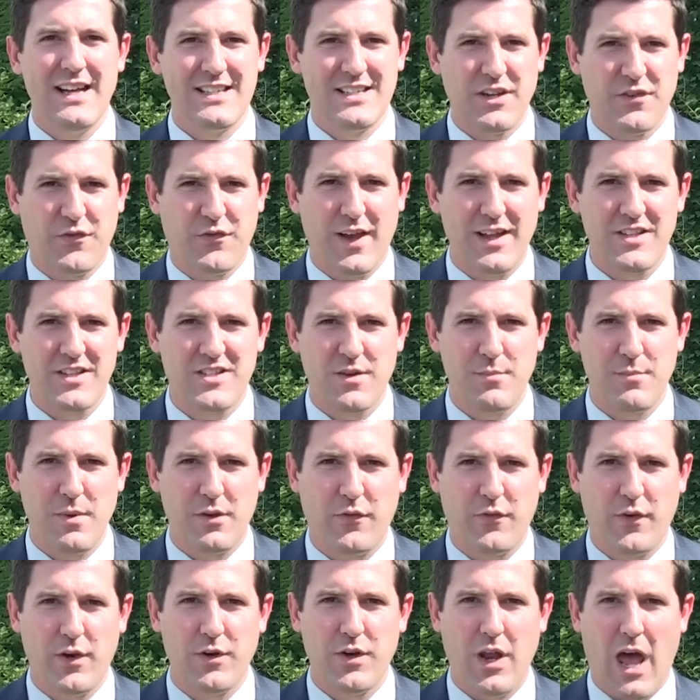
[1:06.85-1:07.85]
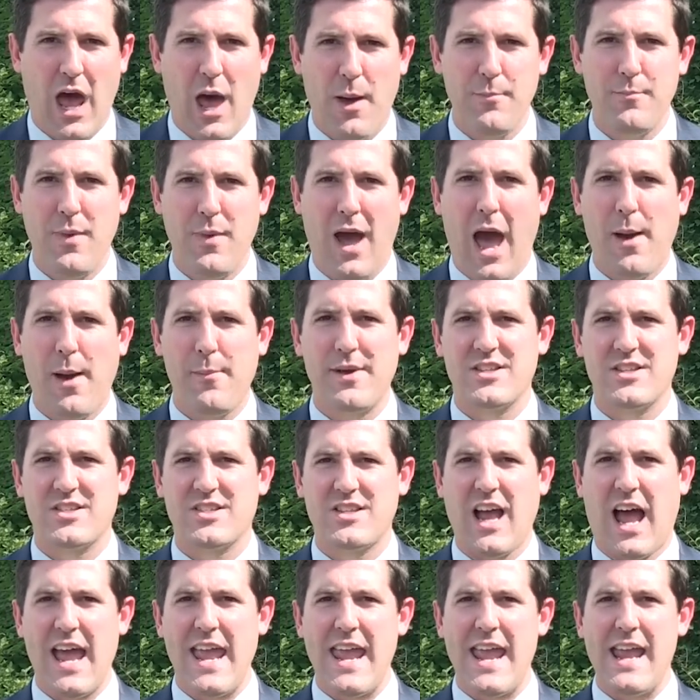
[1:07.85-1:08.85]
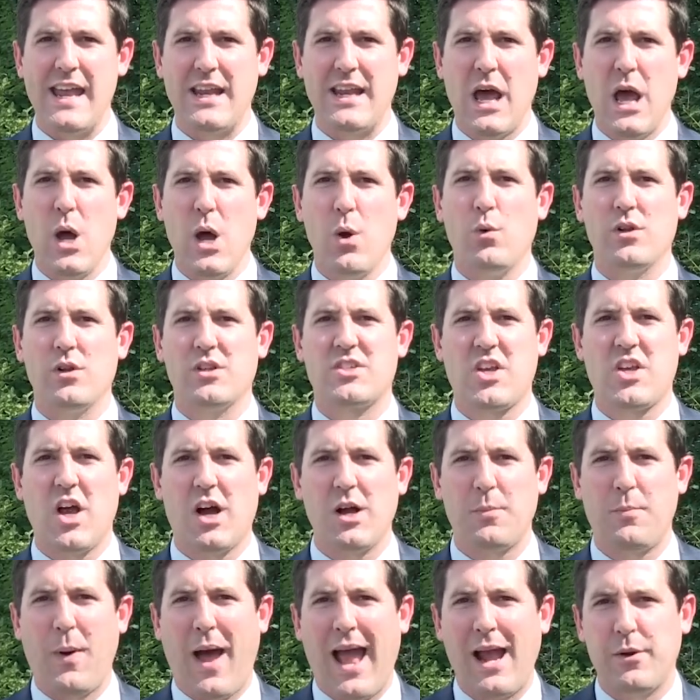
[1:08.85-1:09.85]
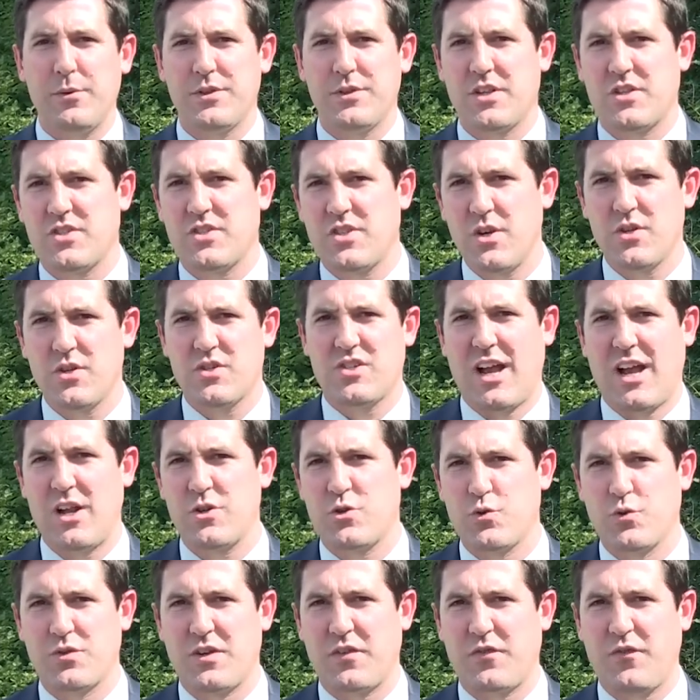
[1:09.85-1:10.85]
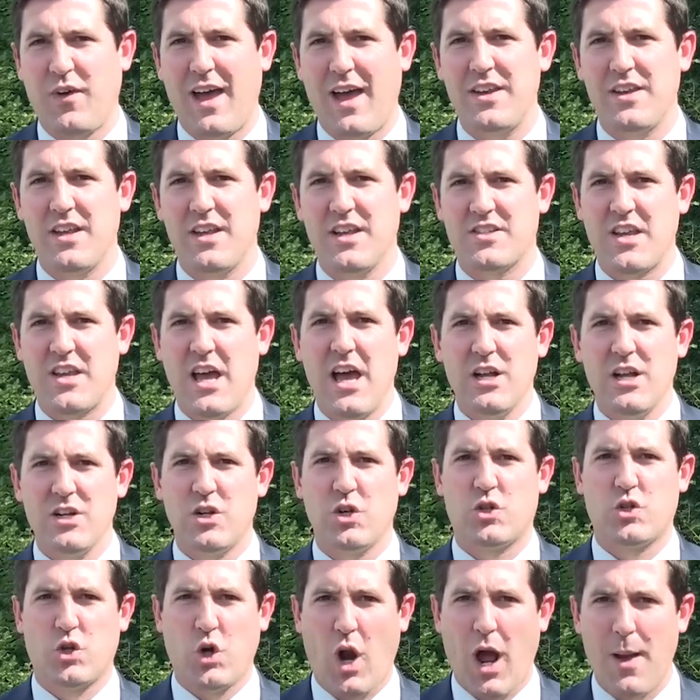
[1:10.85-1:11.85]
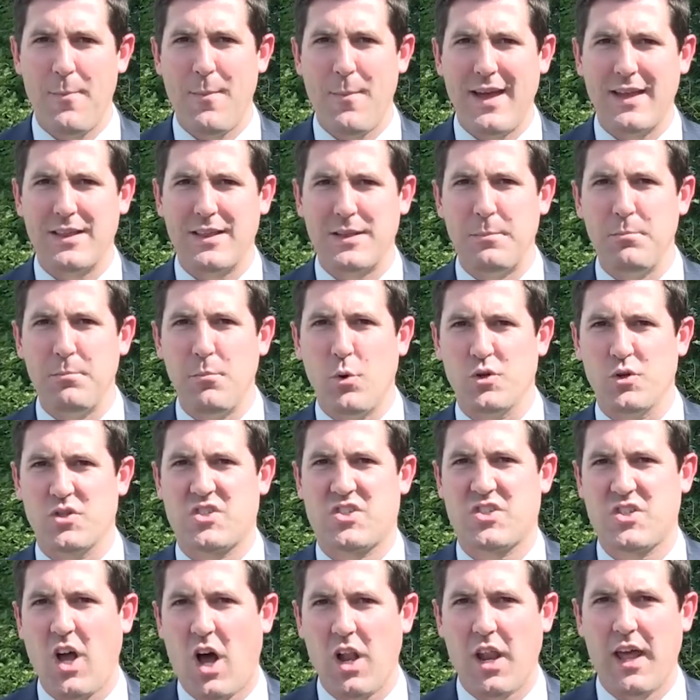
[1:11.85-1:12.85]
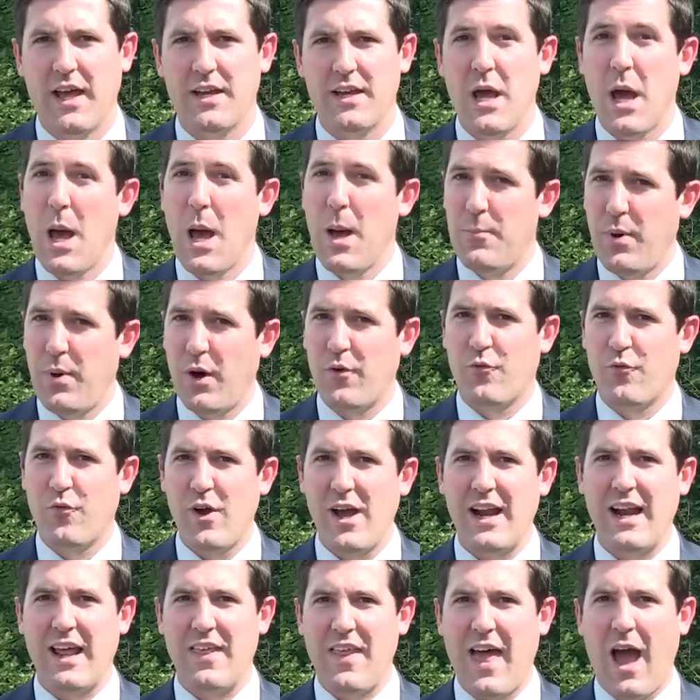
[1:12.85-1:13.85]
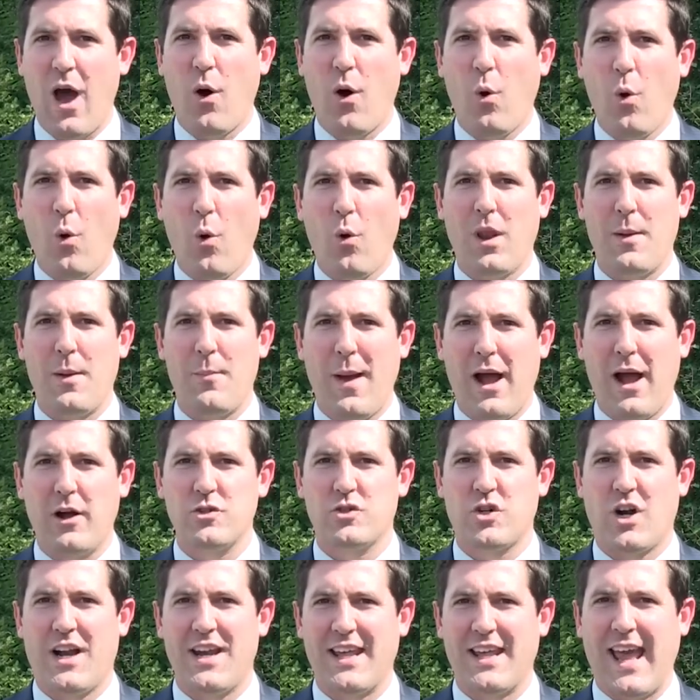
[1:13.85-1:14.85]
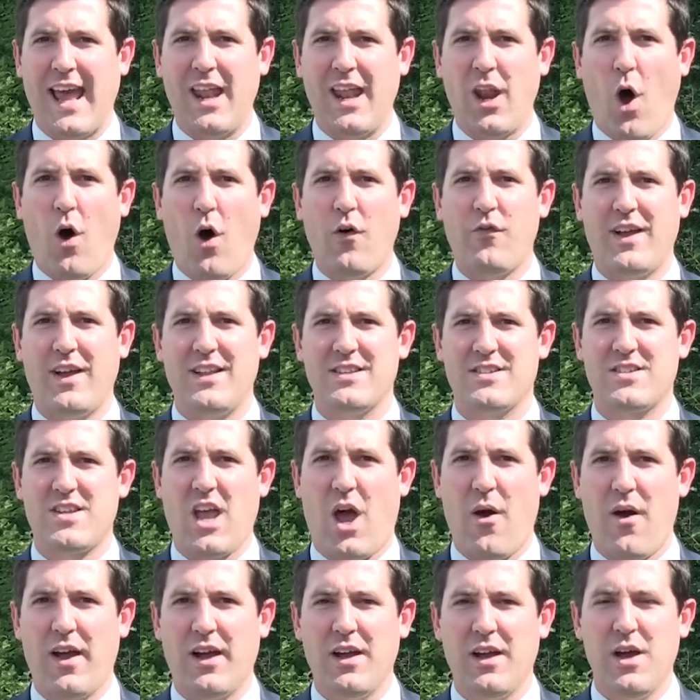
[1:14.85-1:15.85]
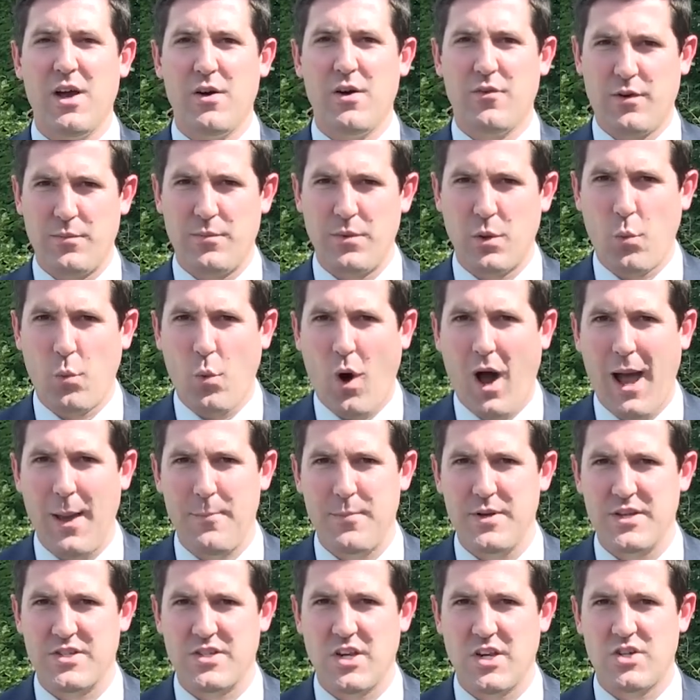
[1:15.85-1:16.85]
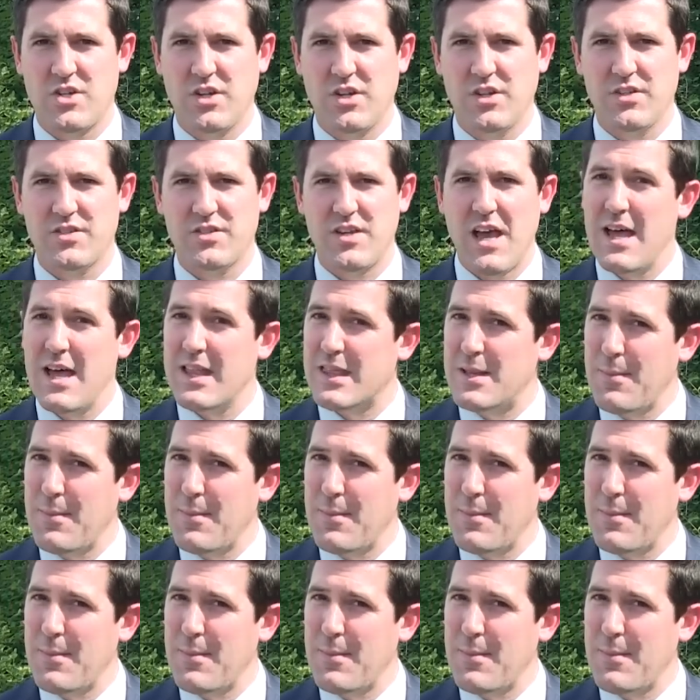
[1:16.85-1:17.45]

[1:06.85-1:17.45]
Defensive midfielder Mohamed Saeed will tuck back with the two central defenders to try and make them more solid, but really they're all about trying to get offense going from the wide positions.